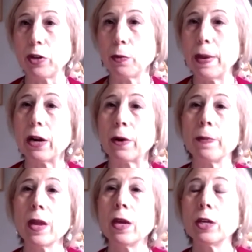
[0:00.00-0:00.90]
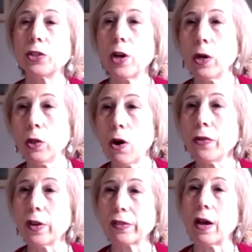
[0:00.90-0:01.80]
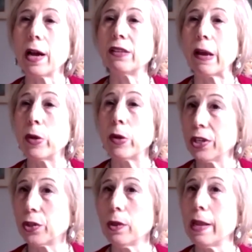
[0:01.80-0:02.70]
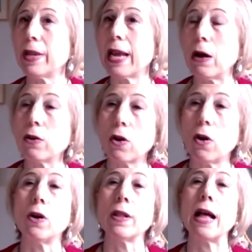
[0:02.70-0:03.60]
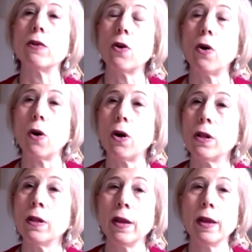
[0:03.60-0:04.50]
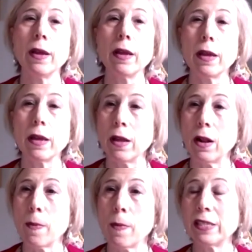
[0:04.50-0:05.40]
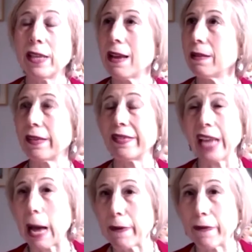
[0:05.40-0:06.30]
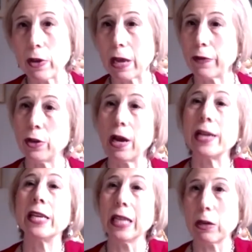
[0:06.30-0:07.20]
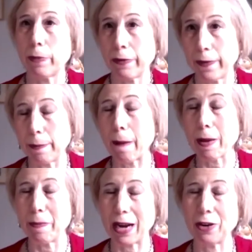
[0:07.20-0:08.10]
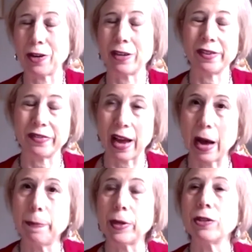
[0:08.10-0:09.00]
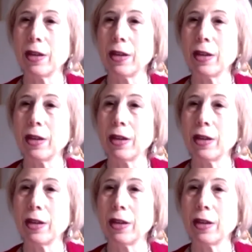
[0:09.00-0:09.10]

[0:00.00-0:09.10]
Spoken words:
better. So along those lines, I would also limit alcohol. Alcohol, I'm not saying to stop. If you ideally, it'd be probably better to stop, but